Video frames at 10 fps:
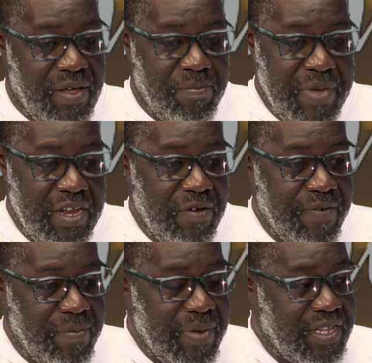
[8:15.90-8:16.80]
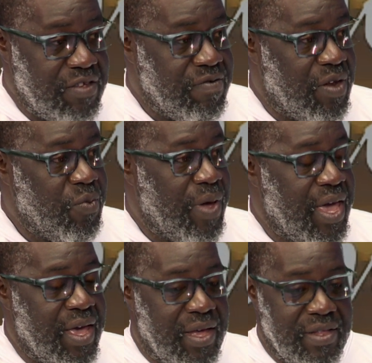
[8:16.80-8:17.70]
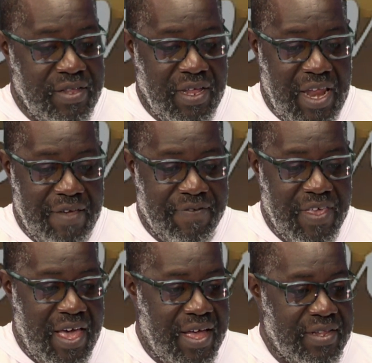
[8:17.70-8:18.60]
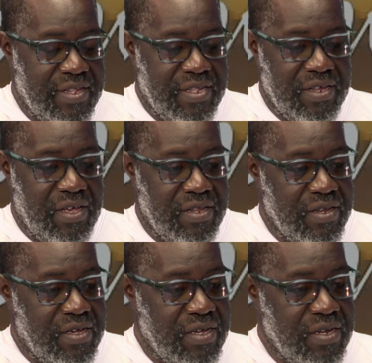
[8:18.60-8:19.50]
are made of a material where the lifeguards can